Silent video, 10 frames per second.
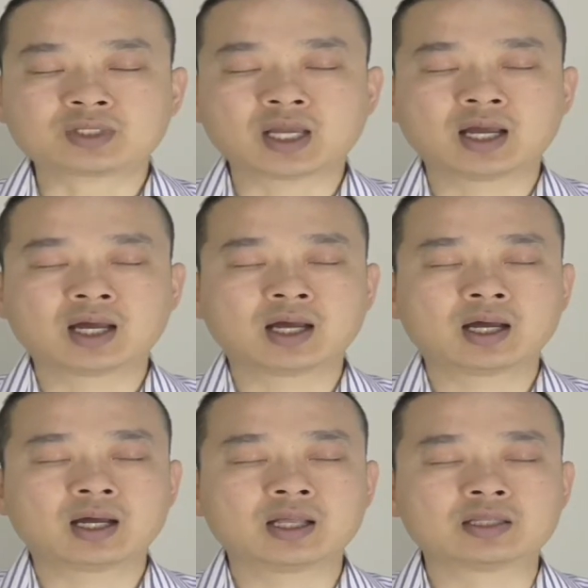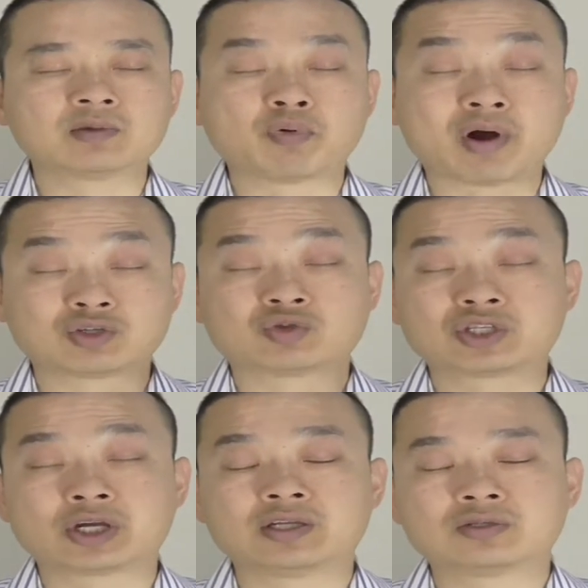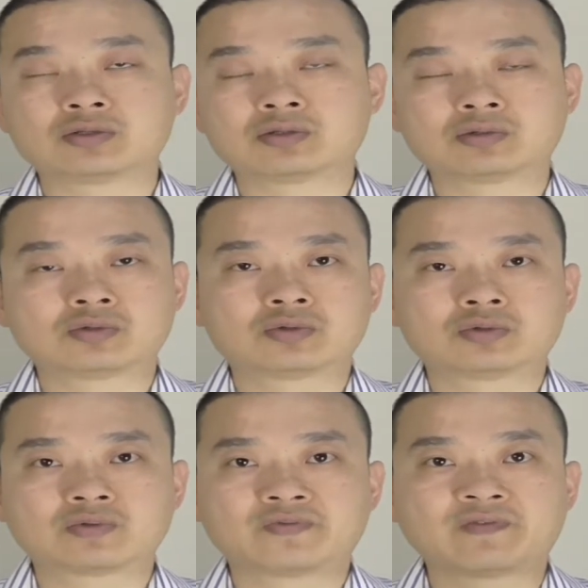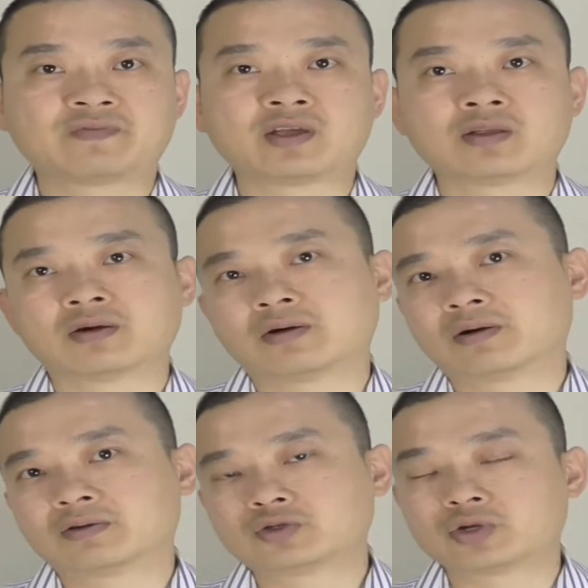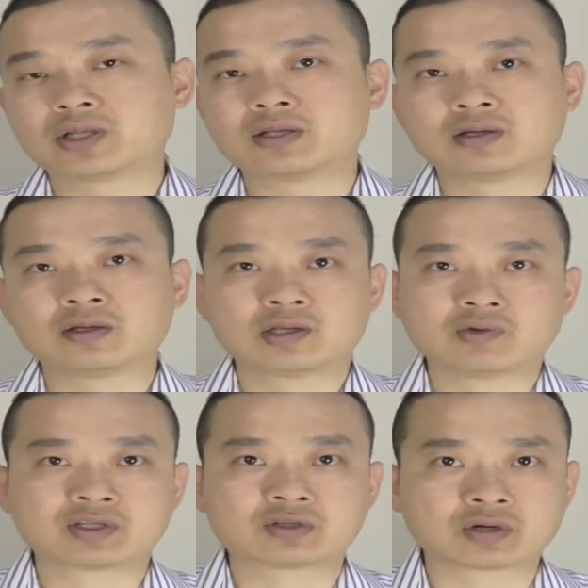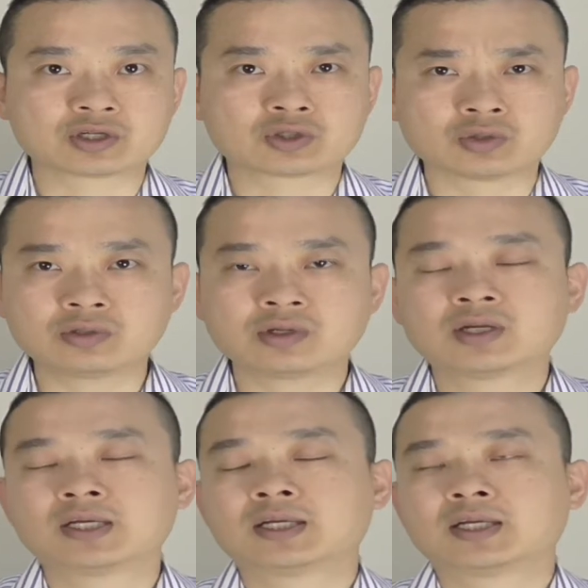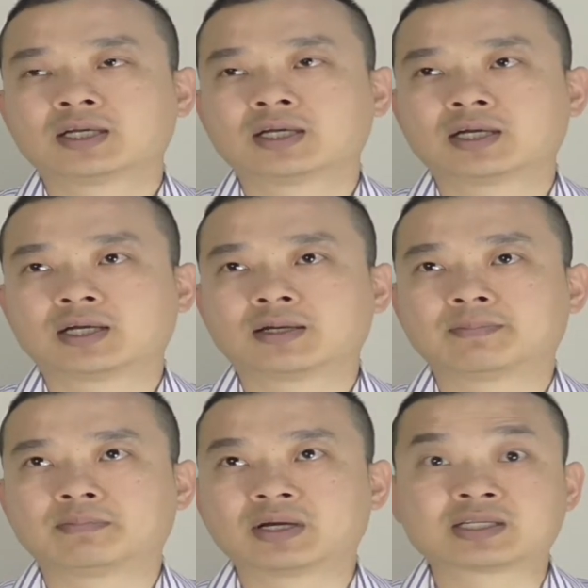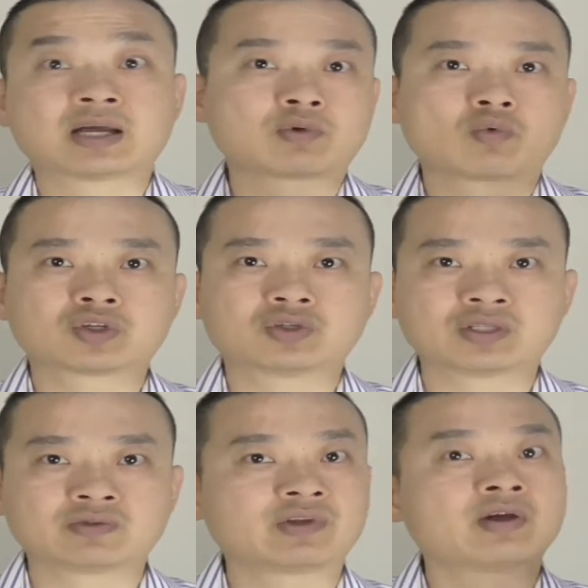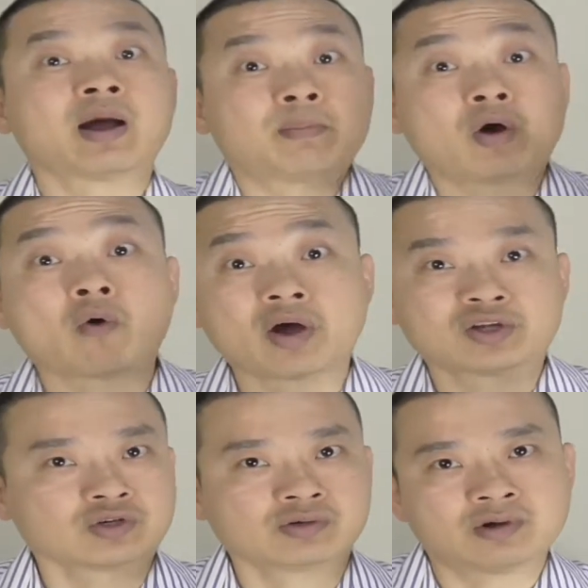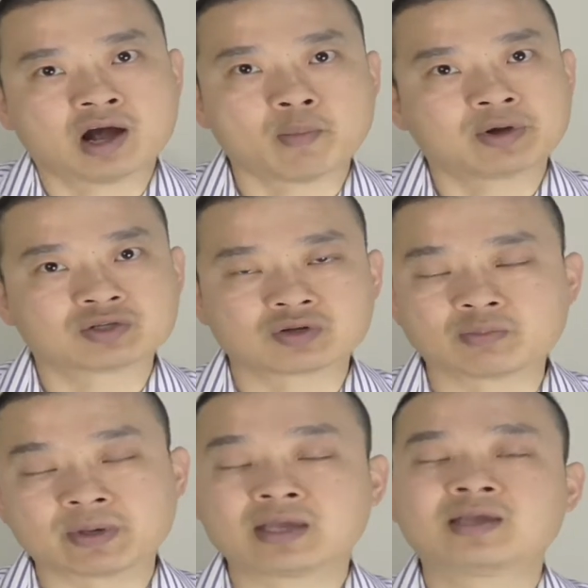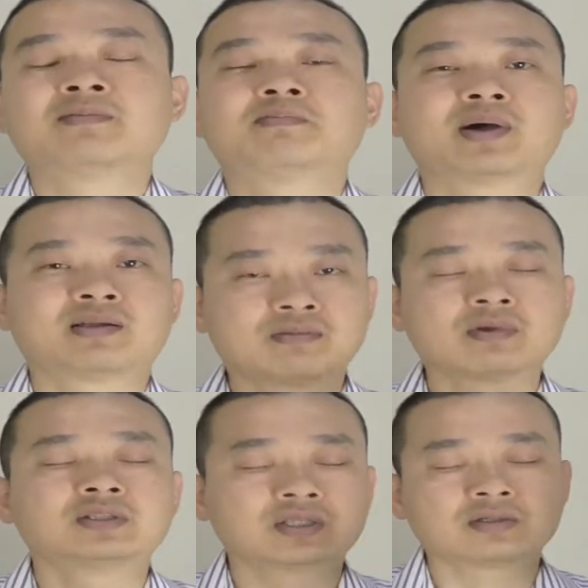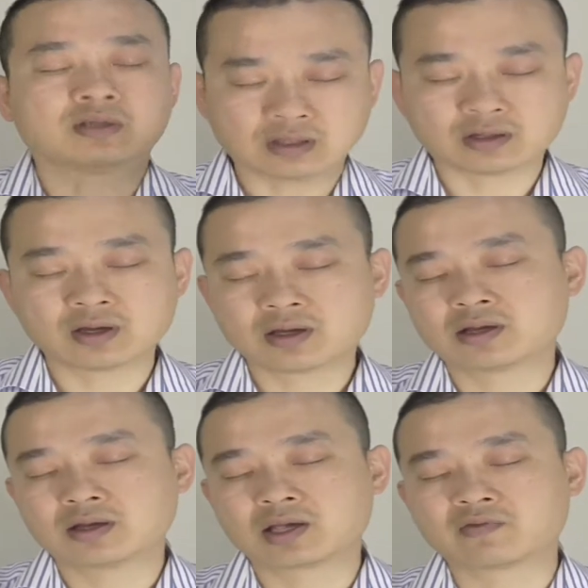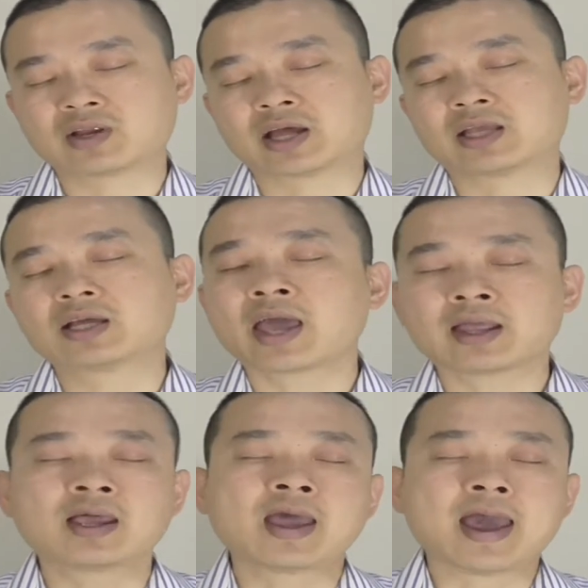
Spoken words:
The price will change to $15 or $20 soon. By the time you watch this video, I'm not quite sure how much it's going to be, but just give you an idea there.